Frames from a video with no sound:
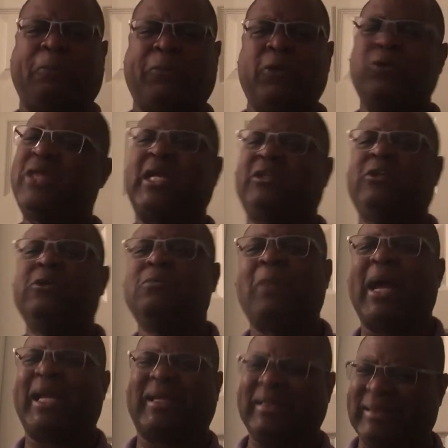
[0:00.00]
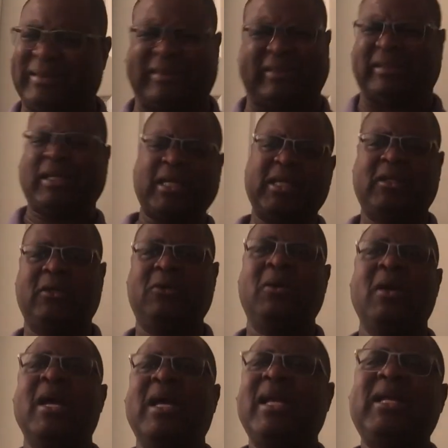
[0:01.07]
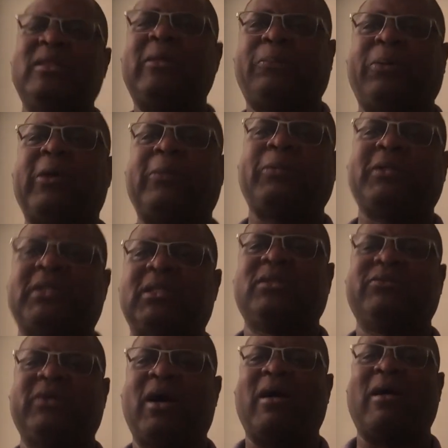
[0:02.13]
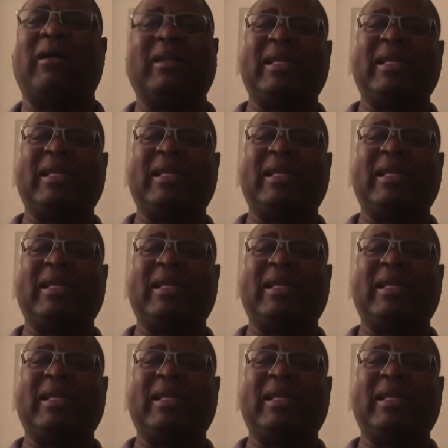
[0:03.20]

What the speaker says: you that you might continue in the purposes of God.